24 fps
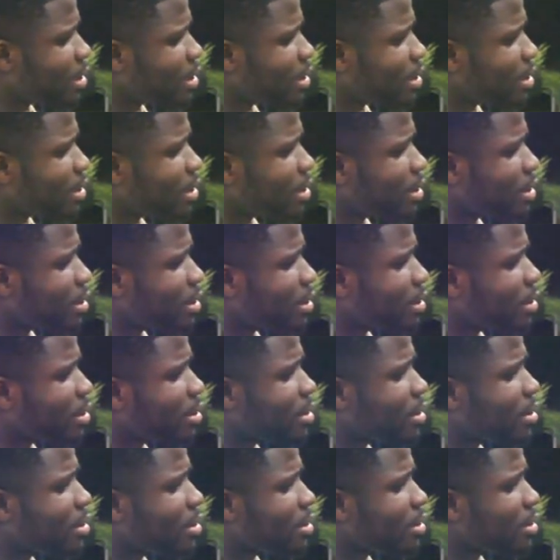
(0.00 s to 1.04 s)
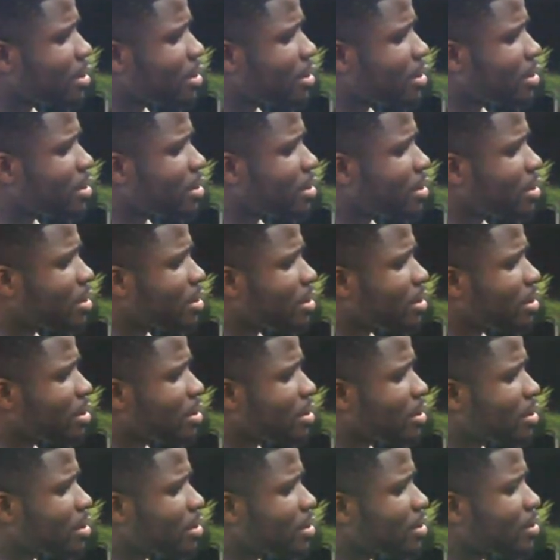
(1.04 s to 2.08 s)

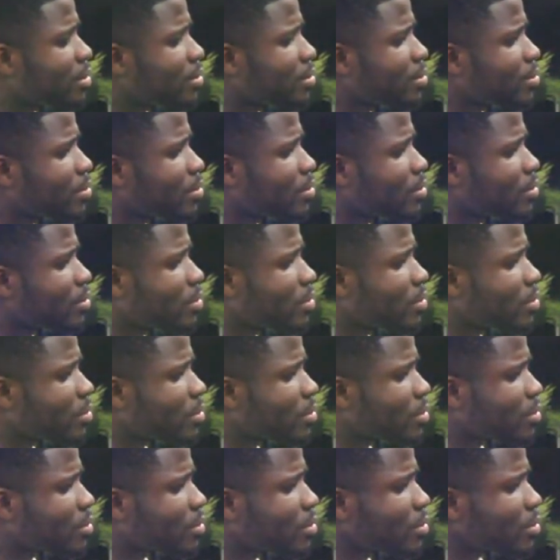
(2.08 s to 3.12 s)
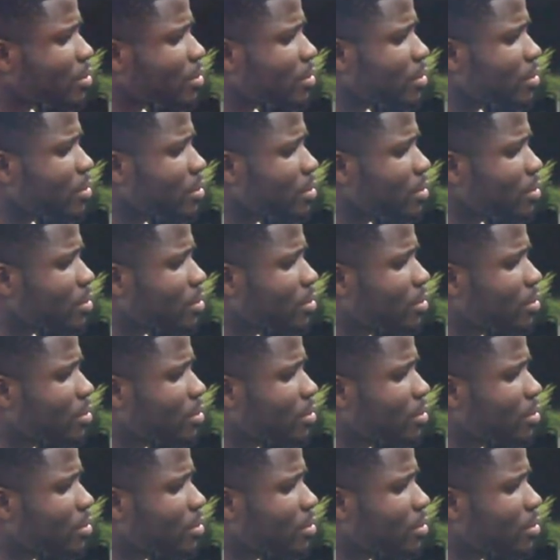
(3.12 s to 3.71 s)
(not speaking)